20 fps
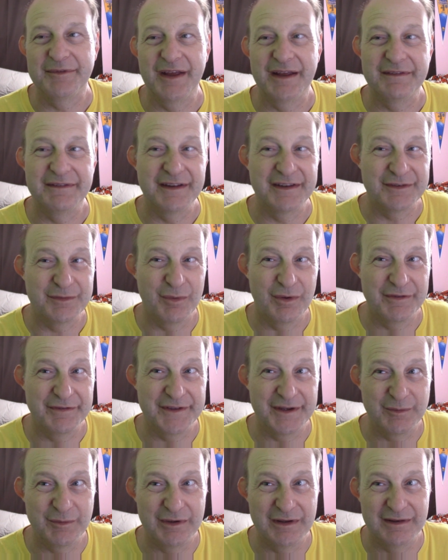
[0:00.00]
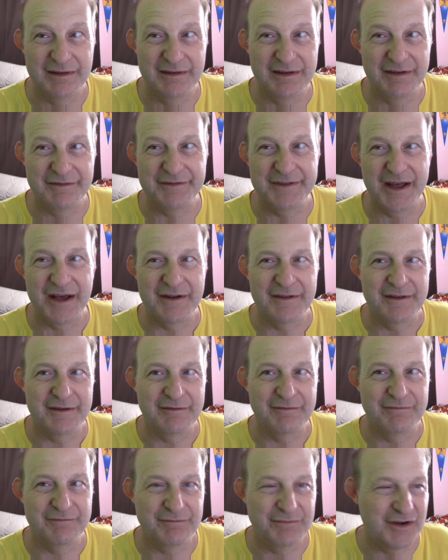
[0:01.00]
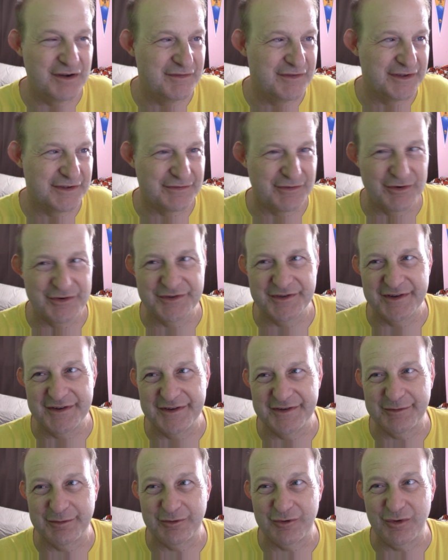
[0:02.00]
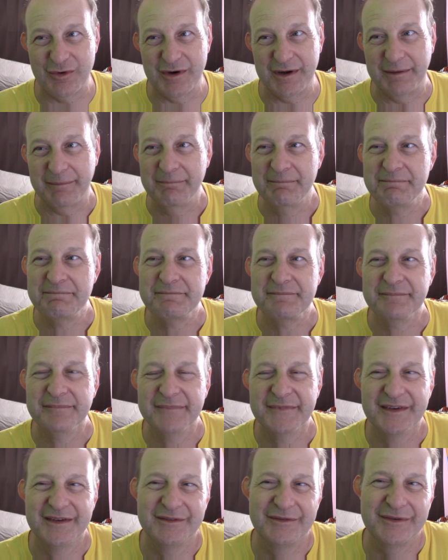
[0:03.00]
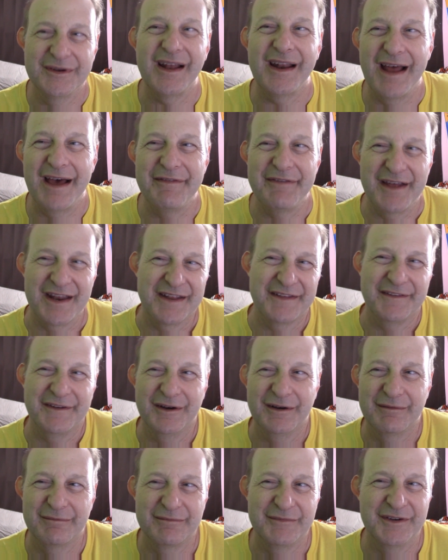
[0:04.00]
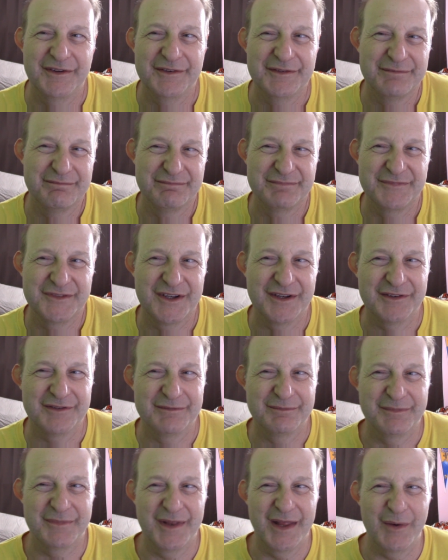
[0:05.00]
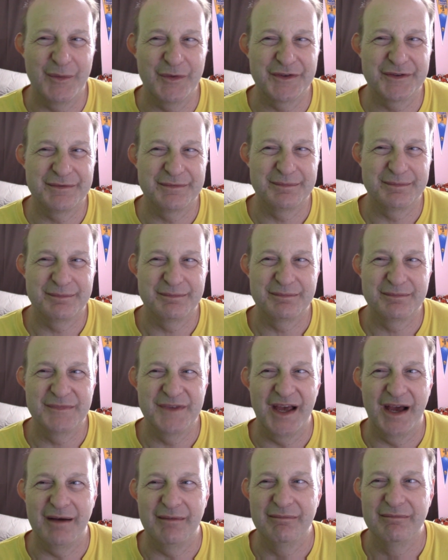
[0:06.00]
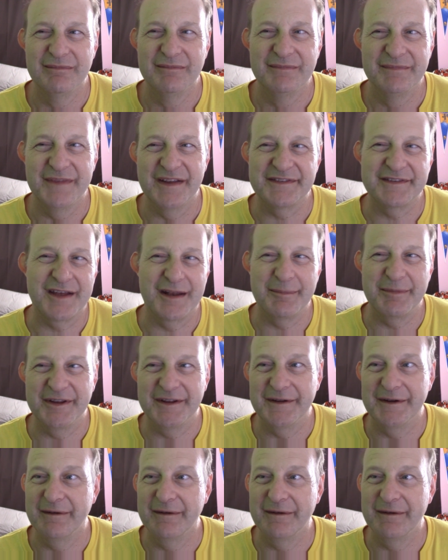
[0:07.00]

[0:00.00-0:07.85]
That's one thing we left out of the previous version of this recording. We've got to have that in there, because that was, yeah, that's got to be.